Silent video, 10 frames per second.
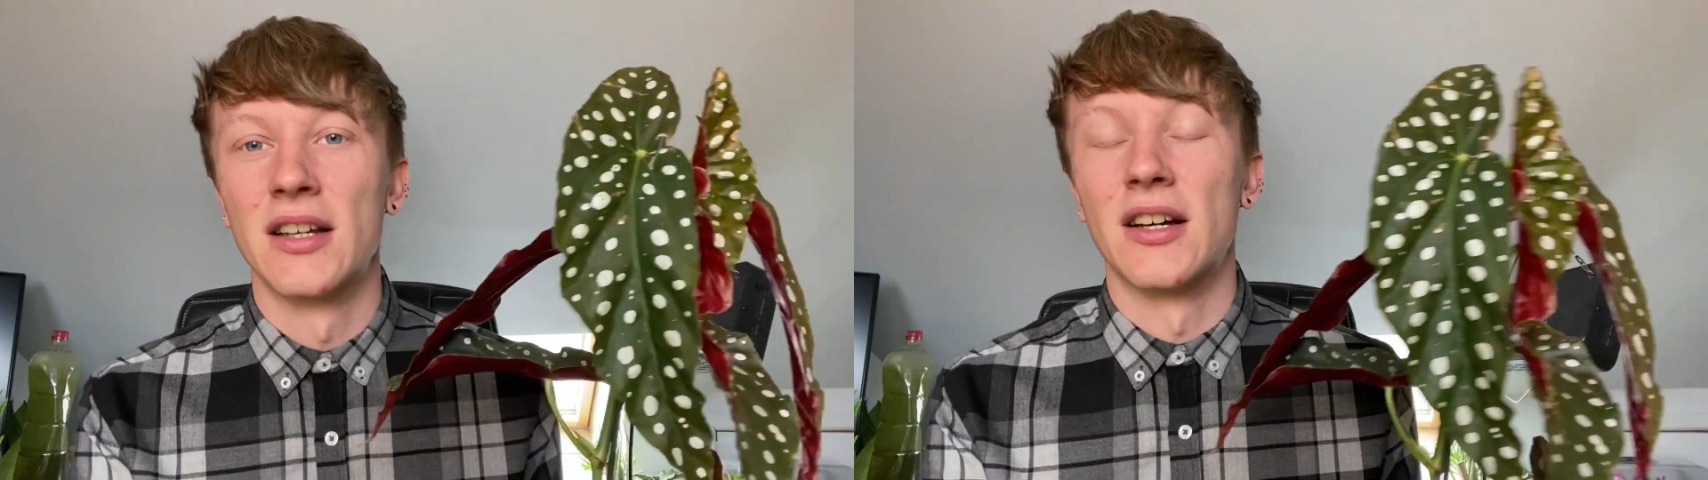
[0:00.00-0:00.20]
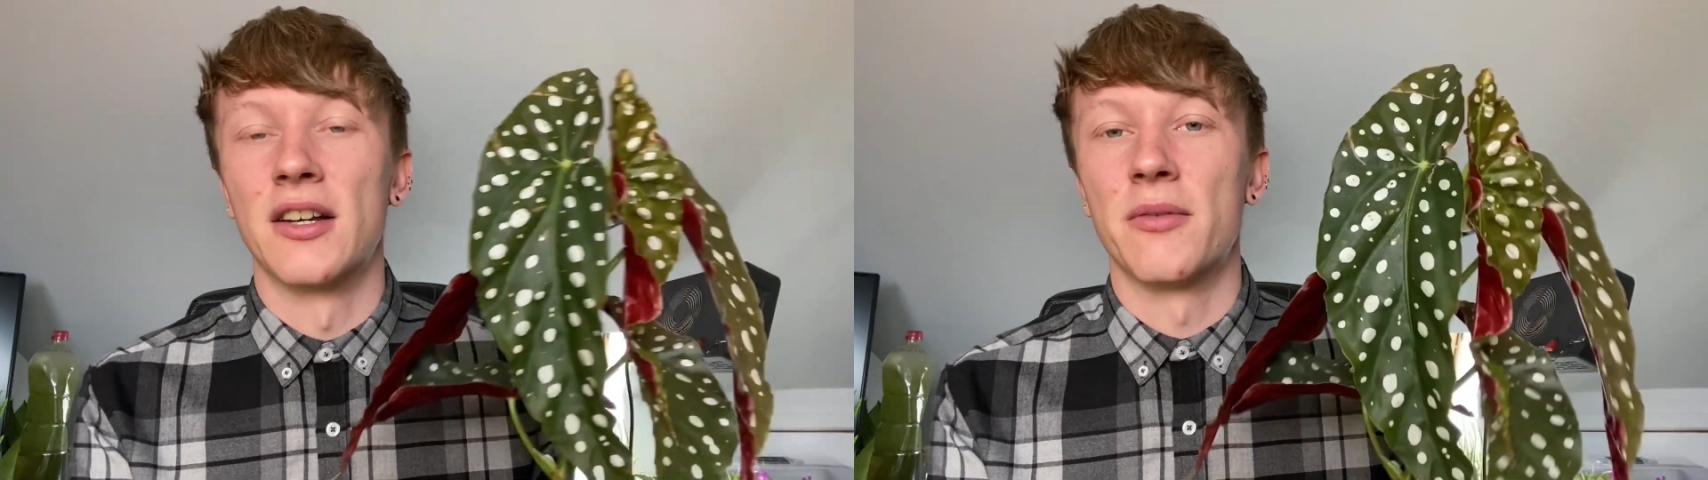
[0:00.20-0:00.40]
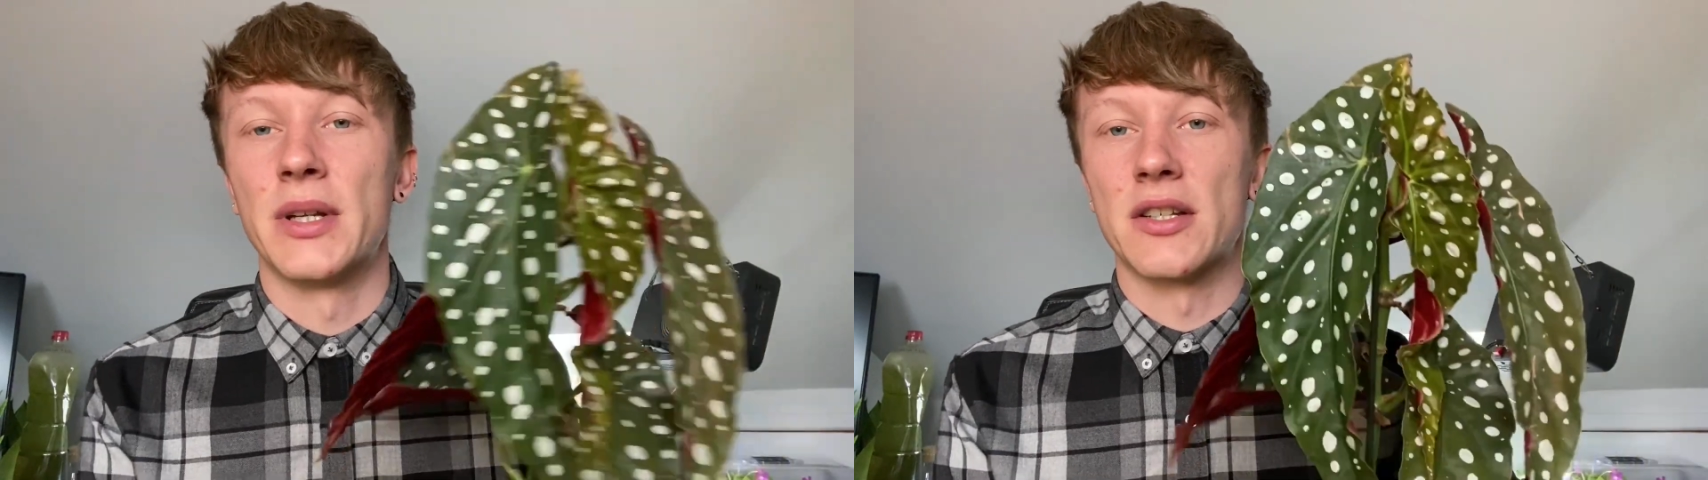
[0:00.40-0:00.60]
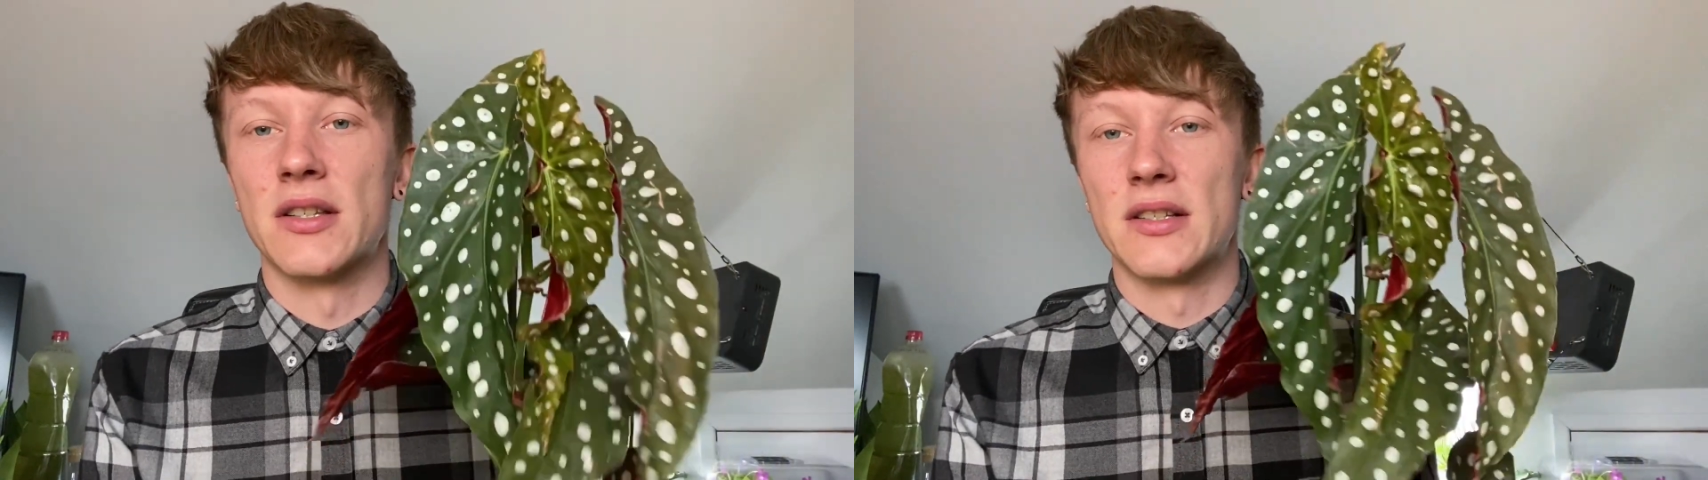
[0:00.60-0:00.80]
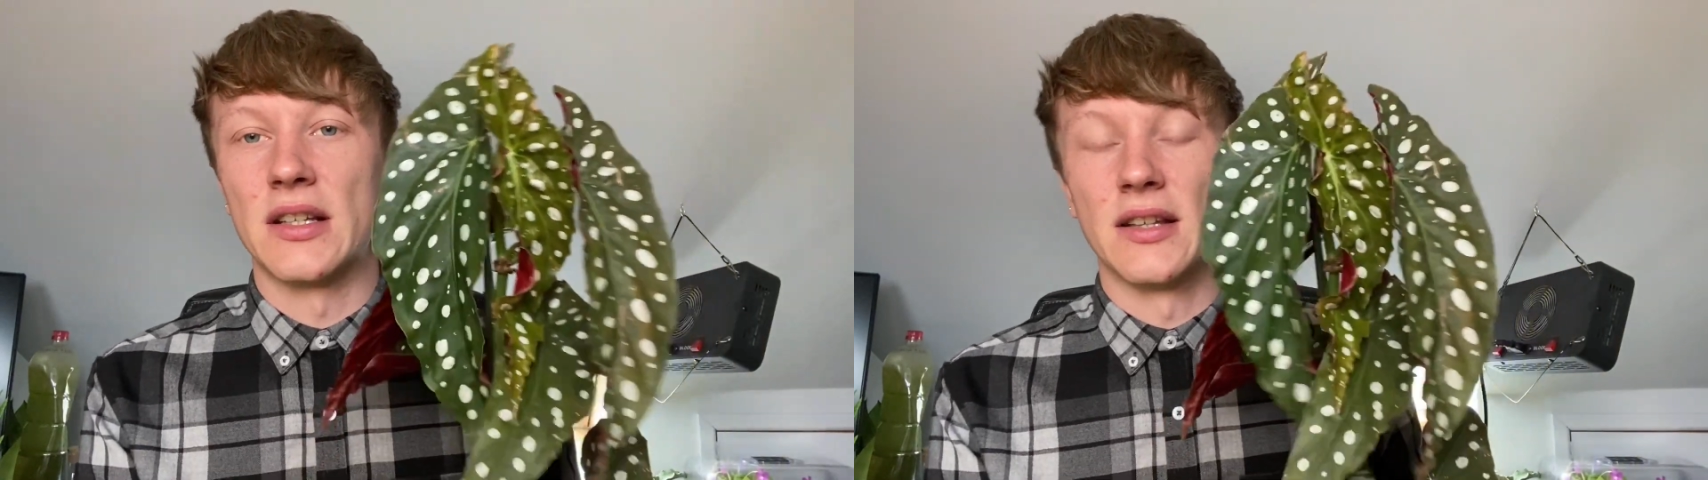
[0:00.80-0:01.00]
and I mentioned
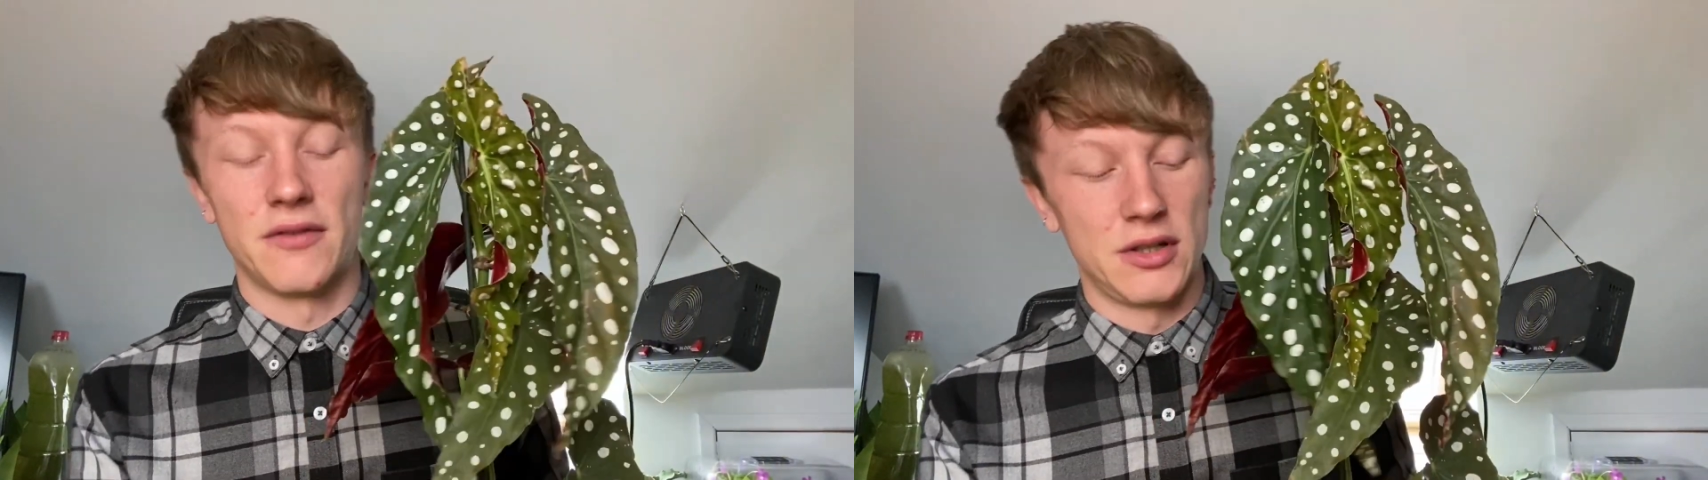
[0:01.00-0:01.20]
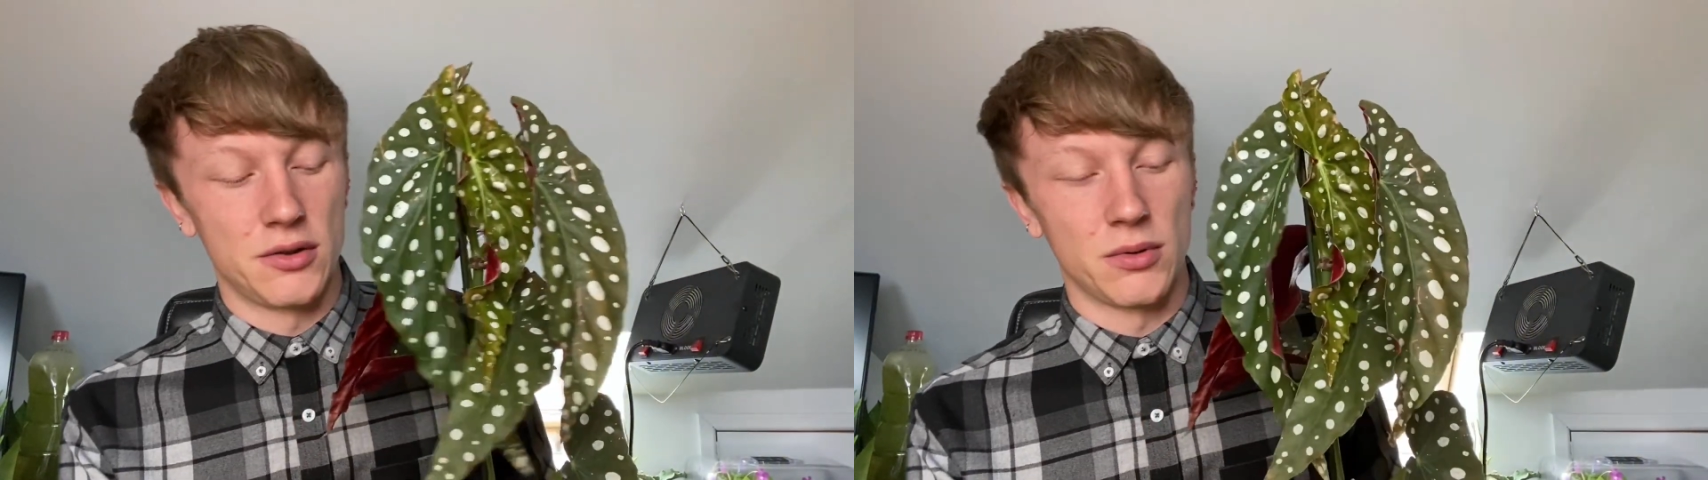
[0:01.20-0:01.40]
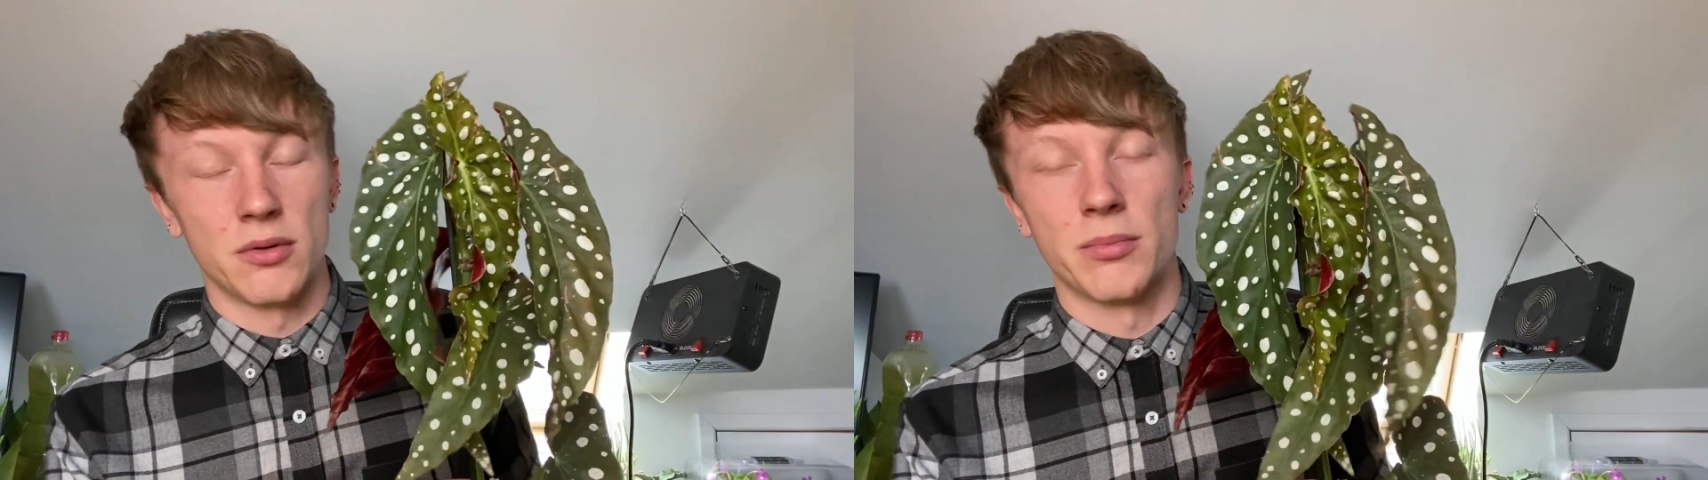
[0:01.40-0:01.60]
this in that video as well.